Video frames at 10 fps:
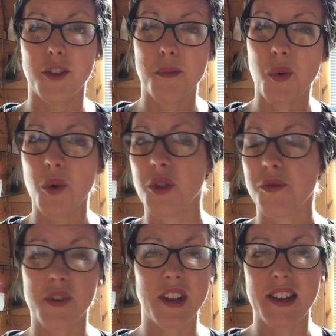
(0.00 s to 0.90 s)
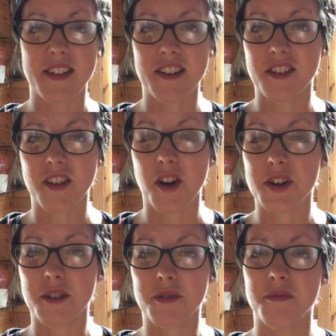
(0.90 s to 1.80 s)
the more the fertility just
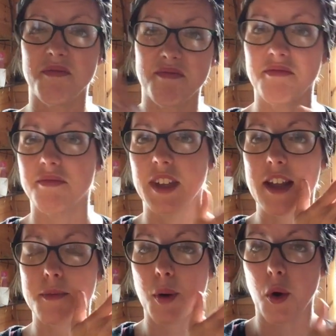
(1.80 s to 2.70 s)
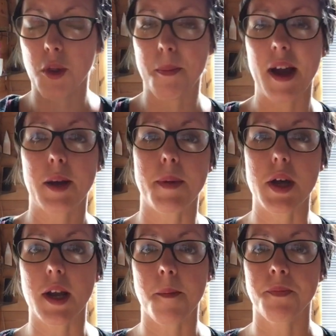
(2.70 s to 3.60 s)
kind of gets put on the back
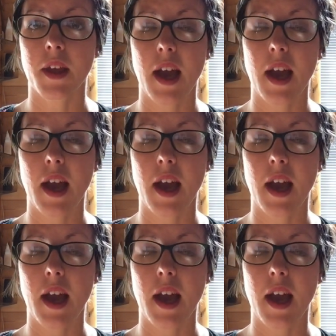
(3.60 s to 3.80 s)
burner.